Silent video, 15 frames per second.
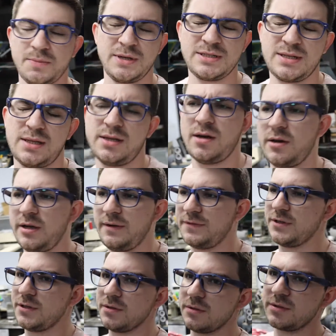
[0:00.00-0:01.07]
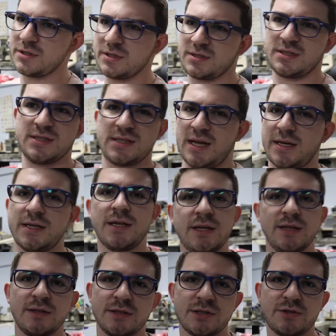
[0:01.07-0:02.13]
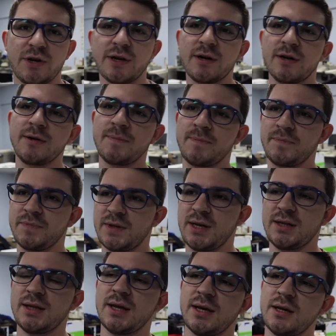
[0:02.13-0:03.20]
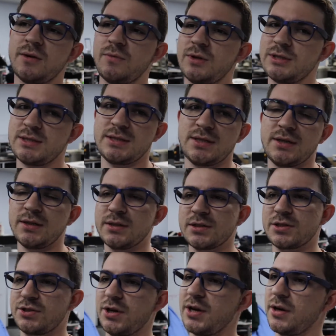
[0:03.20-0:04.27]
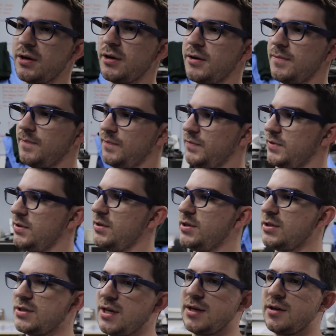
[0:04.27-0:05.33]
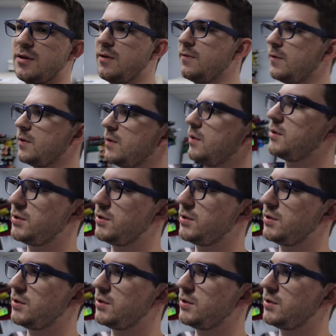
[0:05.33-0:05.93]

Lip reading: basically all you have to do is just design it in Illustrator, and then once it's in Illustrator, you just send it over